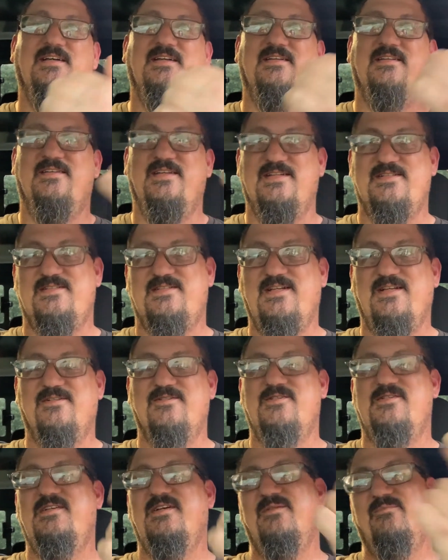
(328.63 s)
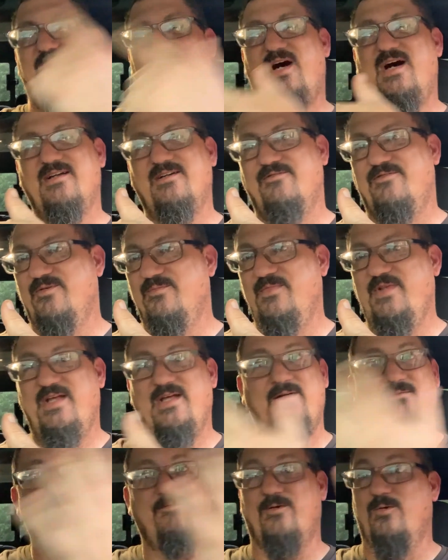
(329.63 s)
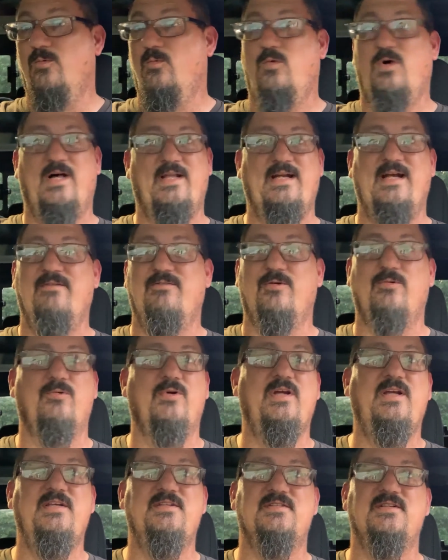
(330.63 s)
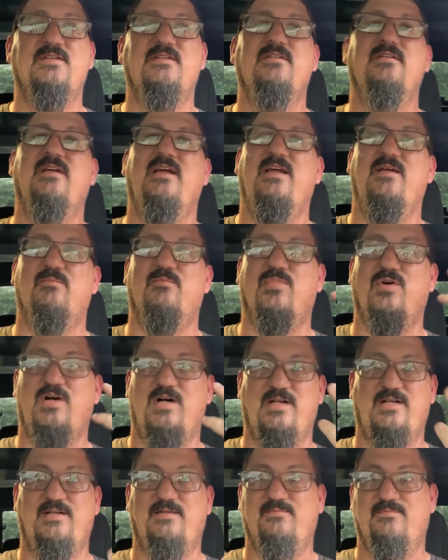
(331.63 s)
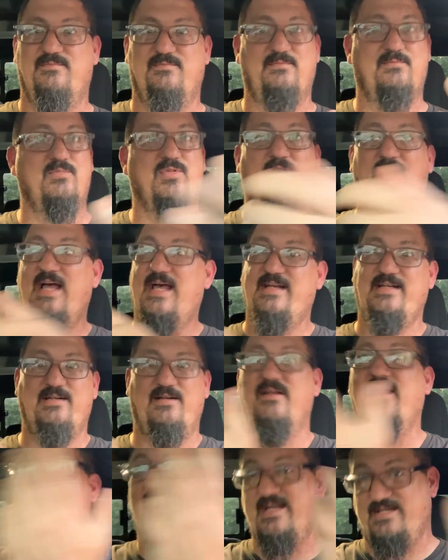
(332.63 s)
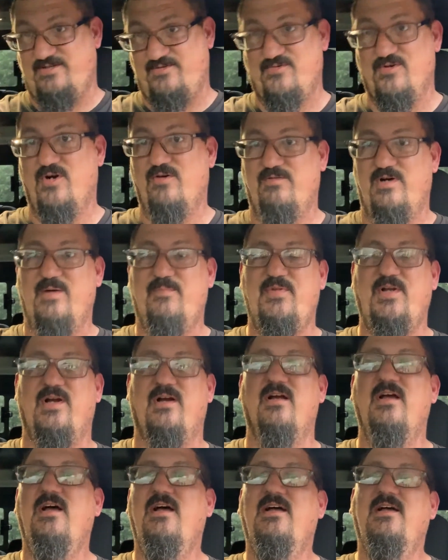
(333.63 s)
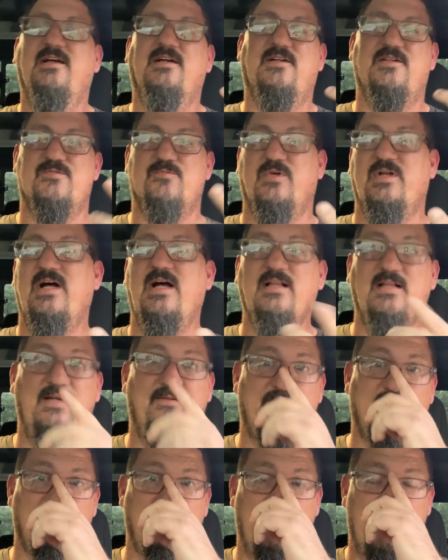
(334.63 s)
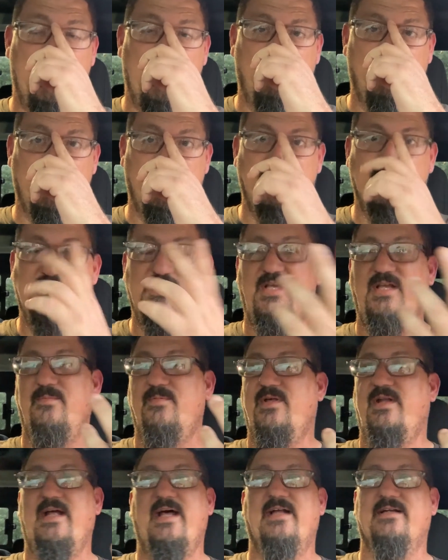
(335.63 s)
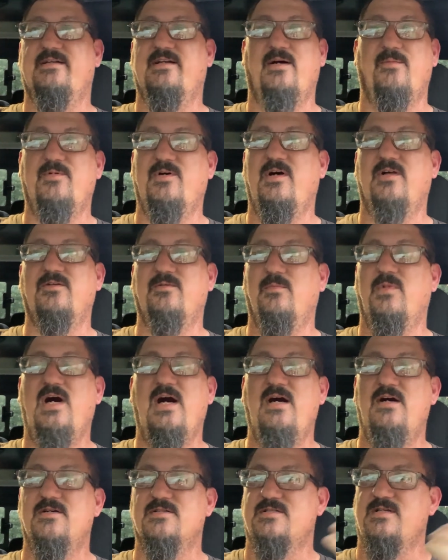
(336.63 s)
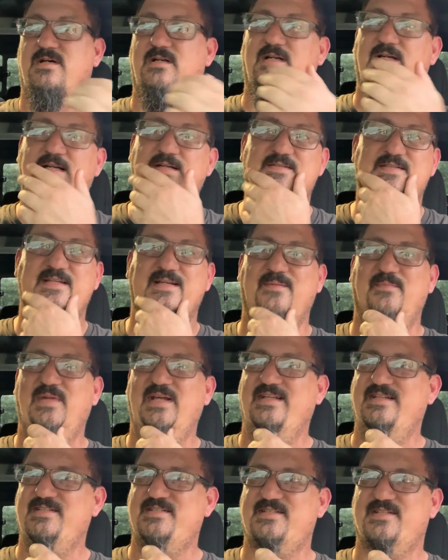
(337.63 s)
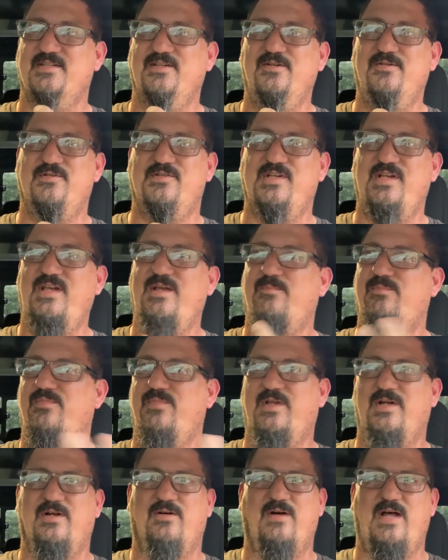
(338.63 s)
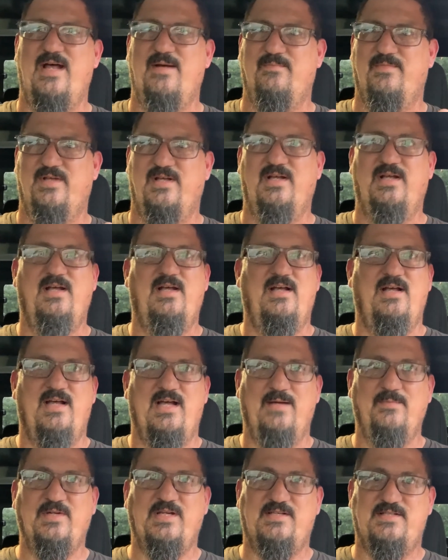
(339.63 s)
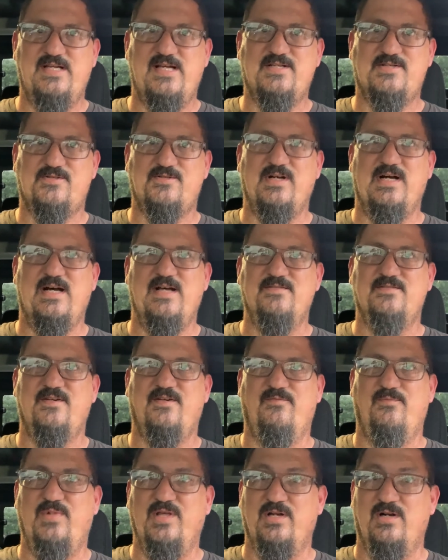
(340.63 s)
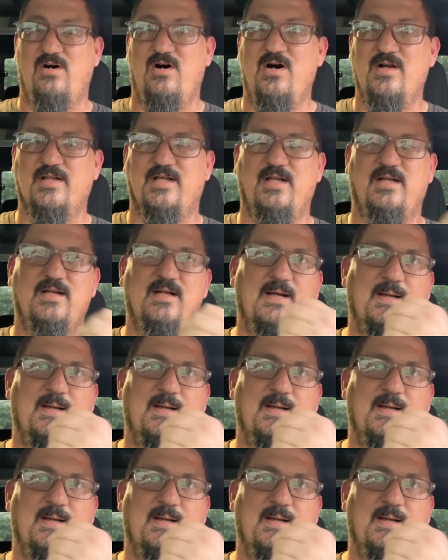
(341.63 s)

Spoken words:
this dealership bought it from them for whatever reason and had it drove up here. Because when I left the lot with the Jeep, it had a couple hundred miles on it, and I was thinking, man, this is a new Jeep. You know, how many test drives have been on it?